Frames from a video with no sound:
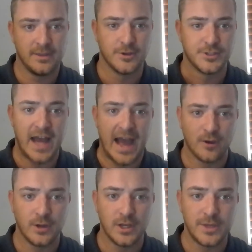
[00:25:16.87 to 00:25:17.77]
There's
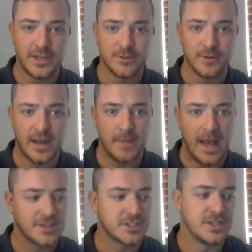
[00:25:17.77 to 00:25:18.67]
not going to be a direct
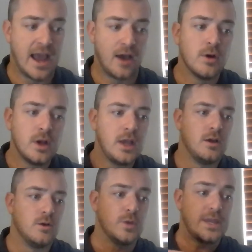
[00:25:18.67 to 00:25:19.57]
match. Now,
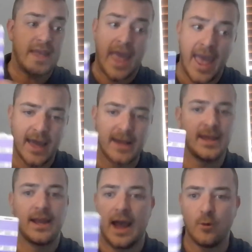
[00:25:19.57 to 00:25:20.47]
we can,
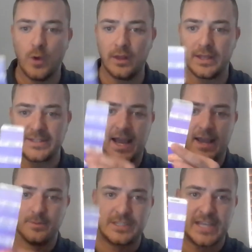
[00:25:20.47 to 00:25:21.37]
and I will at
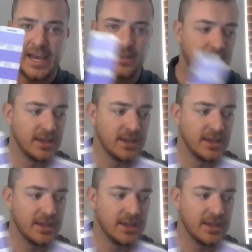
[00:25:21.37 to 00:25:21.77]
times, take